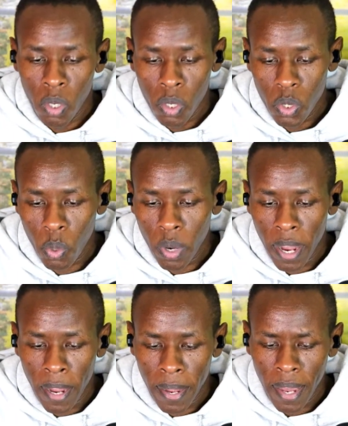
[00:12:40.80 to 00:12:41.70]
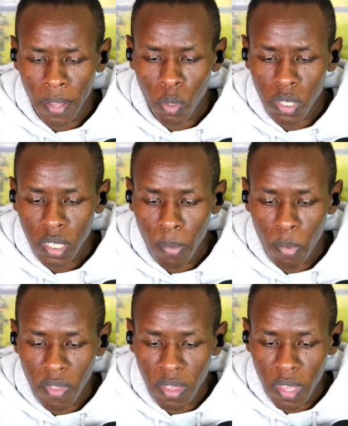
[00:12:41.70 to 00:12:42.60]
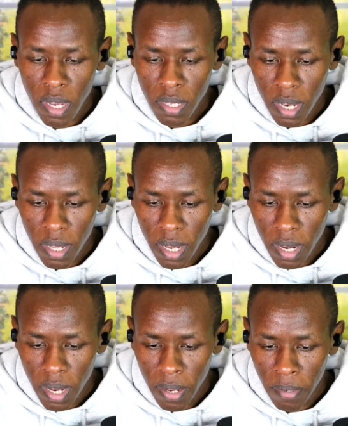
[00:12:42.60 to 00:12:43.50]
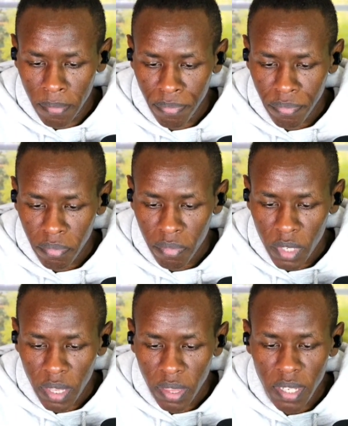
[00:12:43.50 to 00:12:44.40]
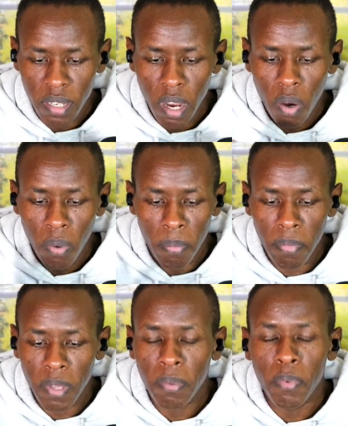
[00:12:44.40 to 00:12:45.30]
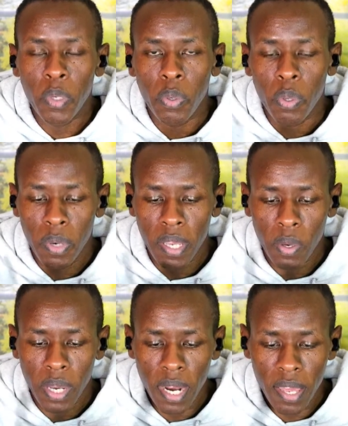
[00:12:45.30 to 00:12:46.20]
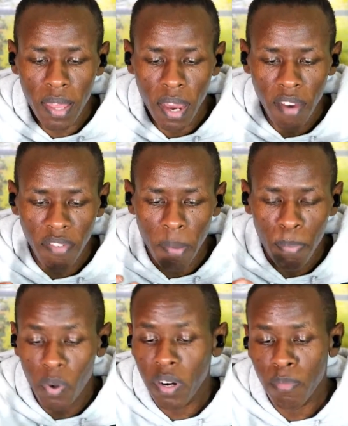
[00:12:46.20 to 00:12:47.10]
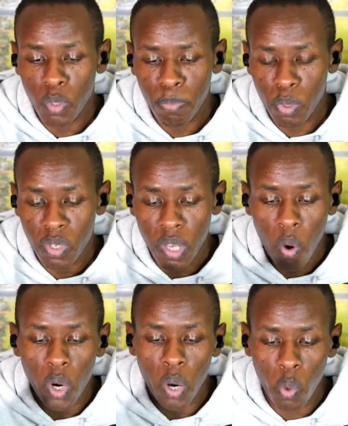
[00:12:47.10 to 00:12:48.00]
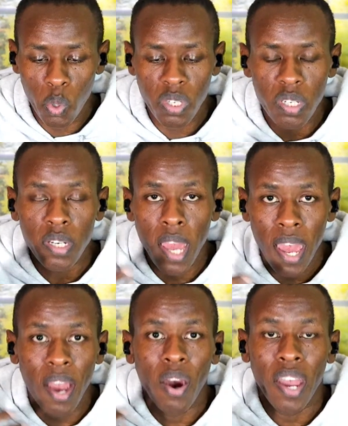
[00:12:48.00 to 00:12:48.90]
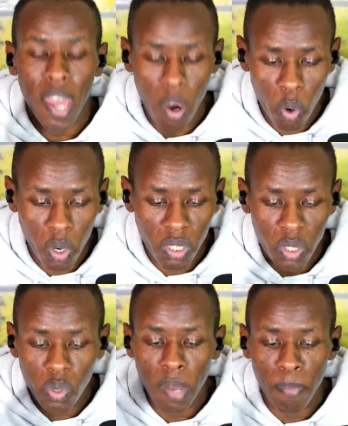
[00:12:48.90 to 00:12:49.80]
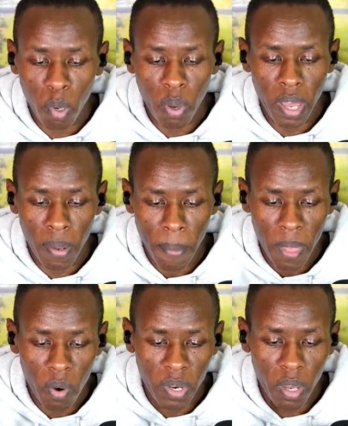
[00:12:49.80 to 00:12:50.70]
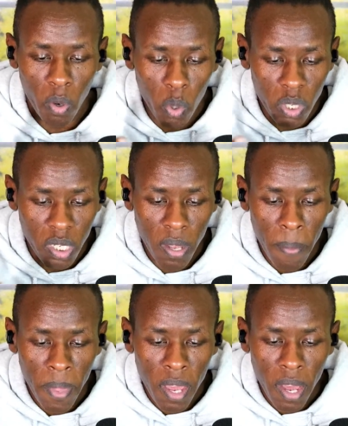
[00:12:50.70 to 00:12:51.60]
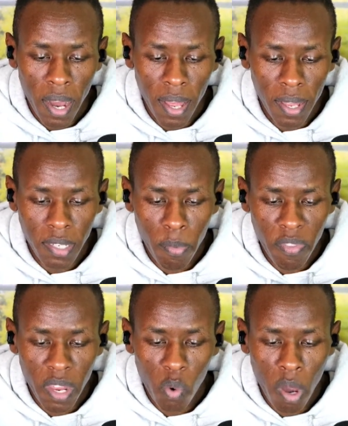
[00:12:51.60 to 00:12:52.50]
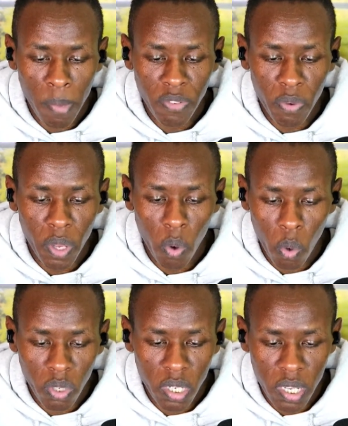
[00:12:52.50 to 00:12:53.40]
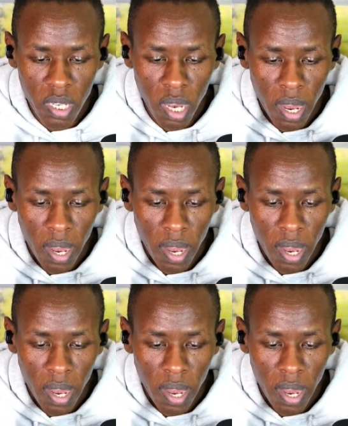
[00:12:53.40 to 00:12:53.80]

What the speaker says: So yeah, those are some of the things. And then there's a you can either have a program sponsor or a host or stroke employer. Okay, host, some of the requirements for the host is